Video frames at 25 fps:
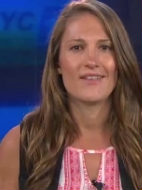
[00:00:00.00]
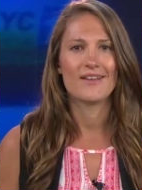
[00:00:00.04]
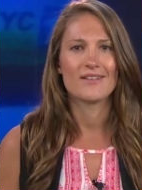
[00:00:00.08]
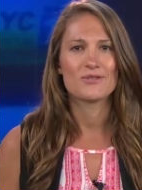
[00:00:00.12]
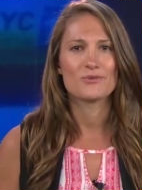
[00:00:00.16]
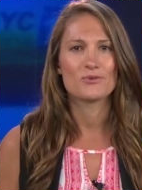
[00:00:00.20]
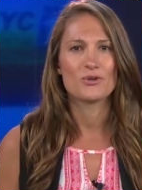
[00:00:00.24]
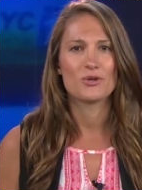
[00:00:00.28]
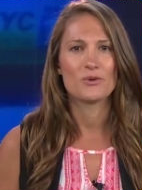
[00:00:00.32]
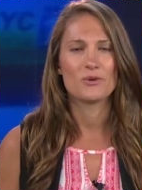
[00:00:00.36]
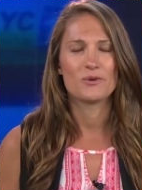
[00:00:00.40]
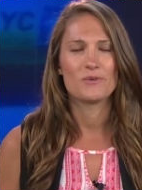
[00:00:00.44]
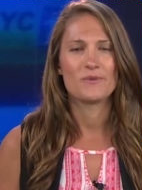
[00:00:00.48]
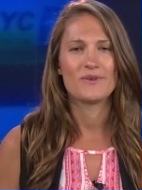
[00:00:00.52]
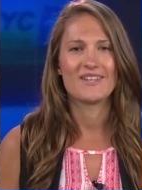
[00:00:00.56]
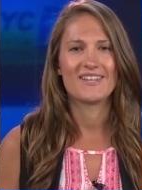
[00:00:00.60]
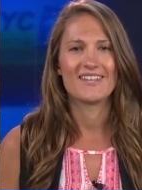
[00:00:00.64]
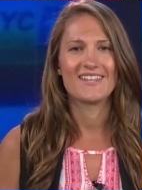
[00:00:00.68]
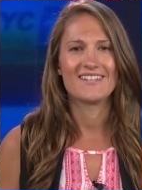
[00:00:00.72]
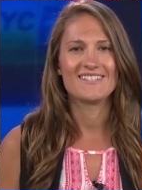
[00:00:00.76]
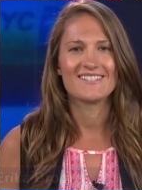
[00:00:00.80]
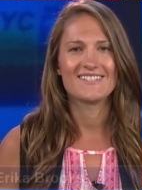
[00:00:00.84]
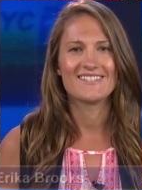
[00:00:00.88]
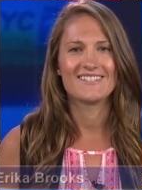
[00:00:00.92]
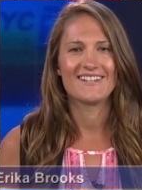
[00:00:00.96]
that's where we
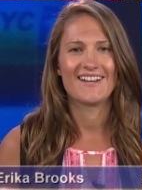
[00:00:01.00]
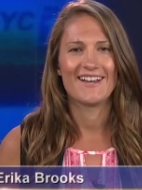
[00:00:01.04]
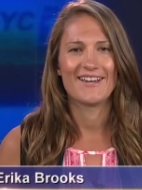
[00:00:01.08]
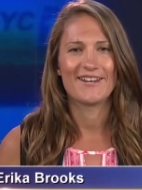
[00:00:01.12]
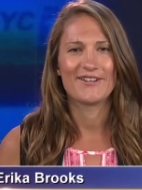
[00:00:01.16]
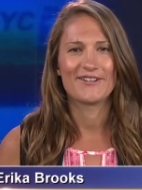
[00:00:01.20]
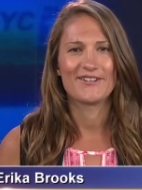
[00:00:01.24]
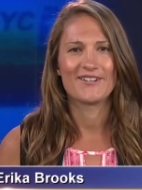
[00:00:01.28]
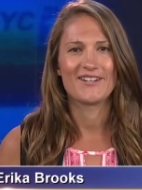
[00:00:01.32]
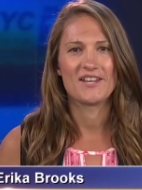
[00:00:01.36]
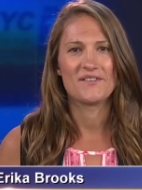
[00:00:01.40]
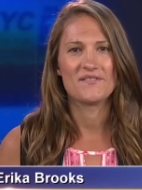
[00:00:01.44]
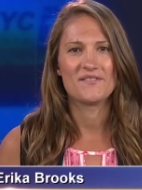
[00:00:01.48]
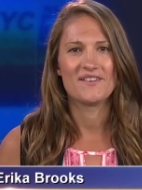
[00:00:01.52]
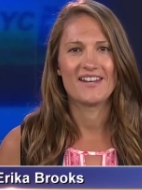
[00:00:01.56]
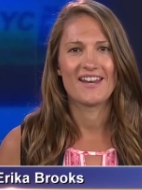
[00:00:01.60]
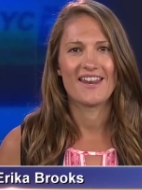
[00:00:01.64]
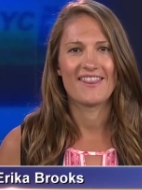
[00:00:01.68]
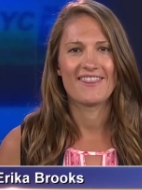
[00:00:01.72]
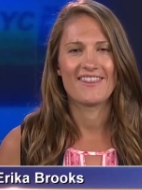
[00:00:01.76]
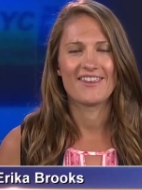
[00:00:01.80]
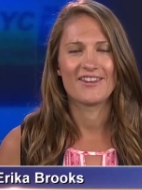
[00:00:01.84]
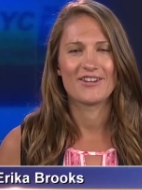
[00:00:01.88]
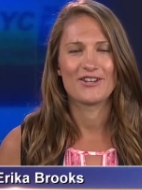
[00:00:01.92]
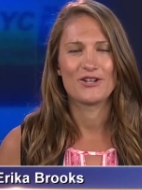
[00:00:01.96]
begin tonight. Good
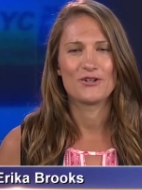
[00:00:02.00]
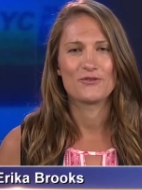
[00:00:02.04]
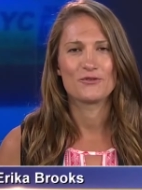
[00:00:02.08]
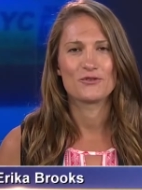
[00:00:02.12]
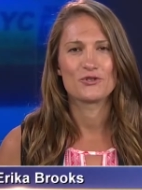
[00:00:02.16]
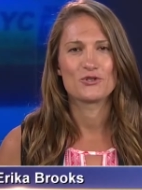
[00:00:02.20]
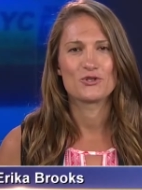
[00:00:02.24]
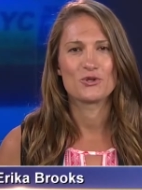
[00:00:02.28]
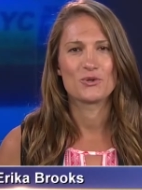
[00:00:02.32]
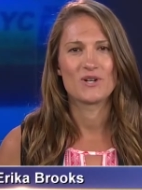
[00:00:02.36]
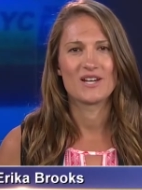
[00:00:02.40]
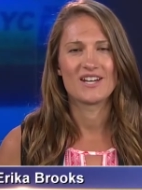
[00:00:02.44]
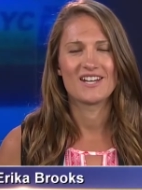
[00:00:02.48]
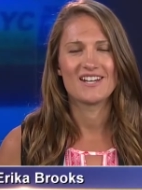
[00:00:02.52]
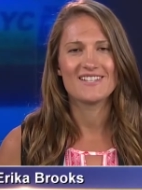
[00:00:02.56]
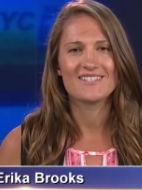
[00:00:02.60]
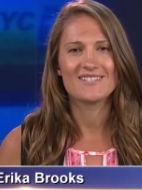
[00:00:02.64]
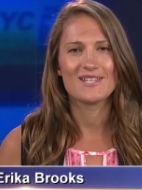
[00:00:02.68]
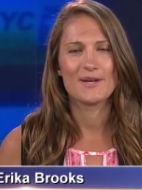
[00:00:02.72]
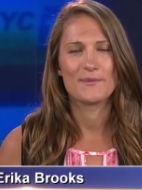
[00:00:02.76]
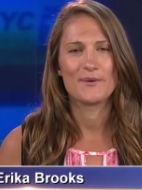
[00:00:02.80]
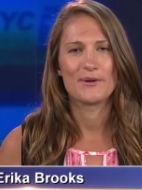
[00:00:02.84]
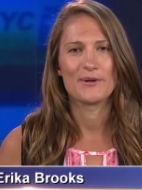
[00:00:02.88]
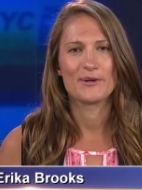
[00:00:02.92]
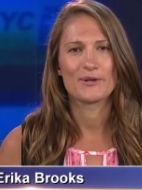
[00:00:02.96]
evening and thank you for joining us.